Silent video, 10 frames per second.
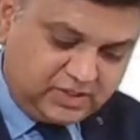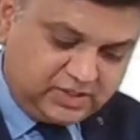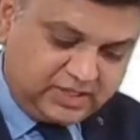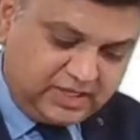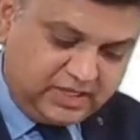
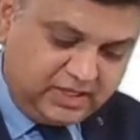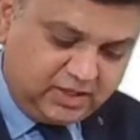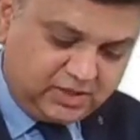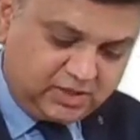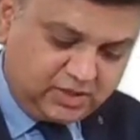second
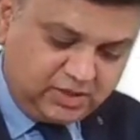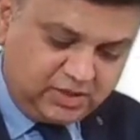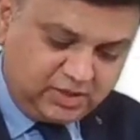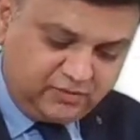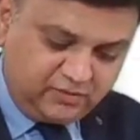year, third
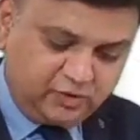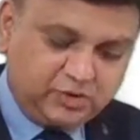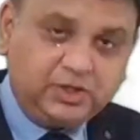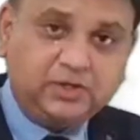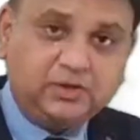year and fourth
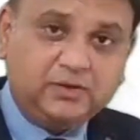year.